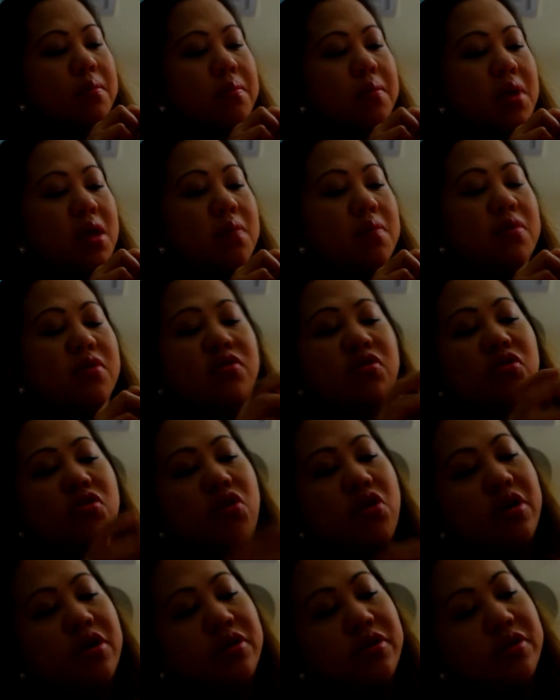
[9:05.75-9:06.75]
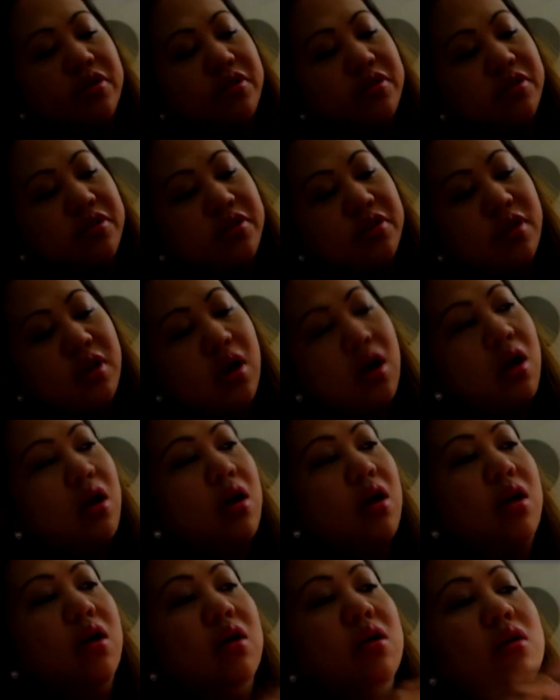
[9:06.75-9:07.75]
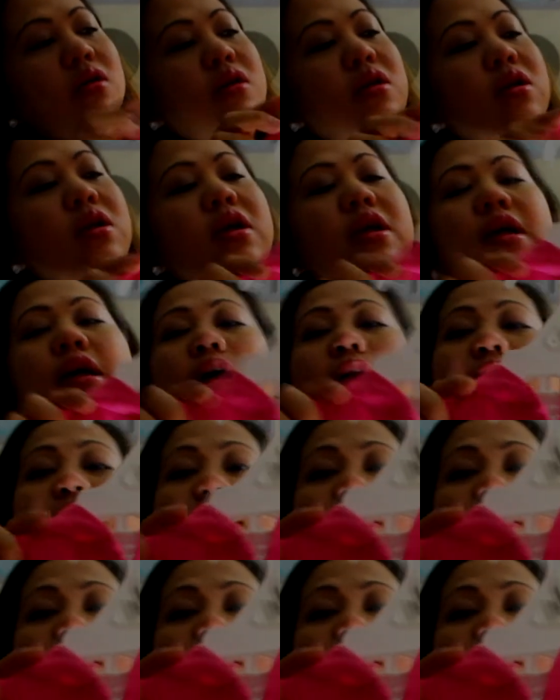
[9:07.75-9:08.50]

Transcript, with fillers: Baby Starters, uh, and